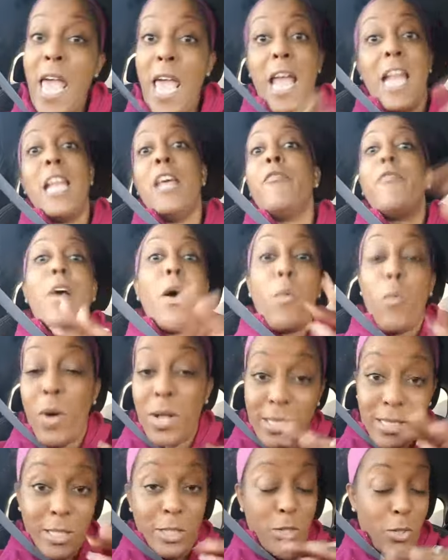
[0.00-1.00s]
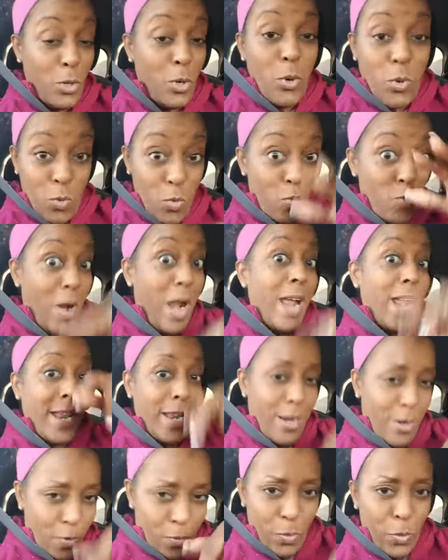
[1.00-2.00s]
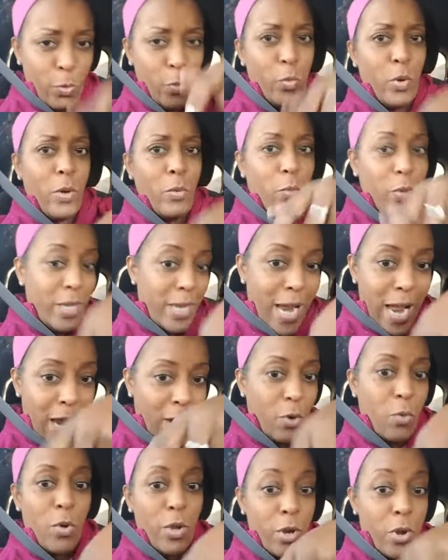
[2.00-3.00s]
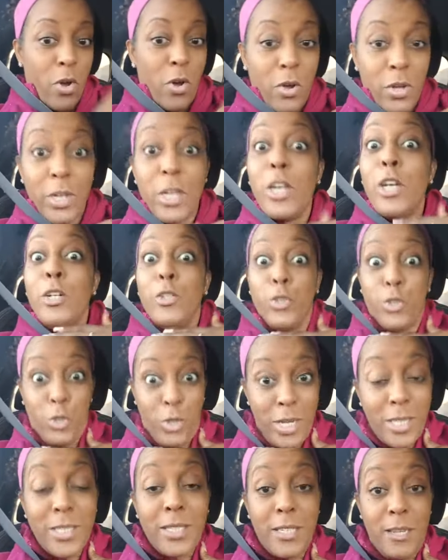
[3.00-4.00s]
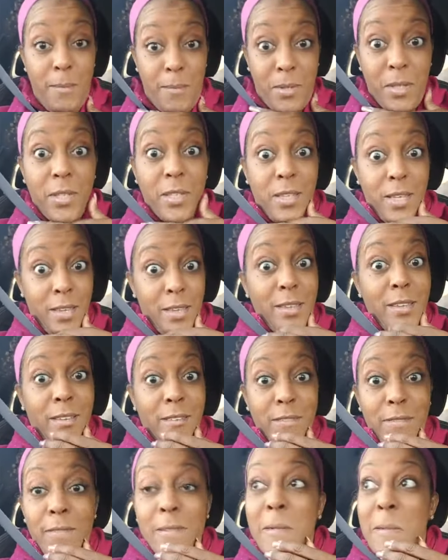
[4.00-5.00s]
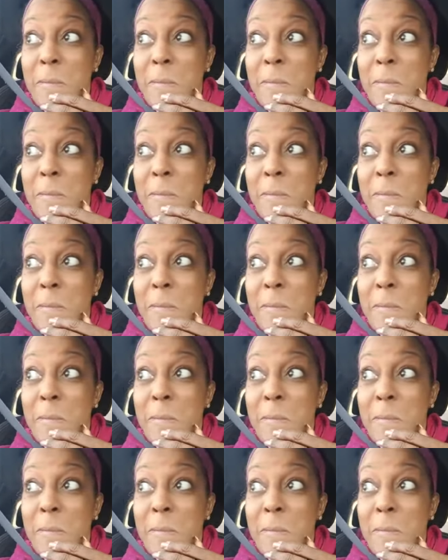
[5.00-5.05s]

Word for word: And if I wasn't cool right here with what we got going on, trust and believe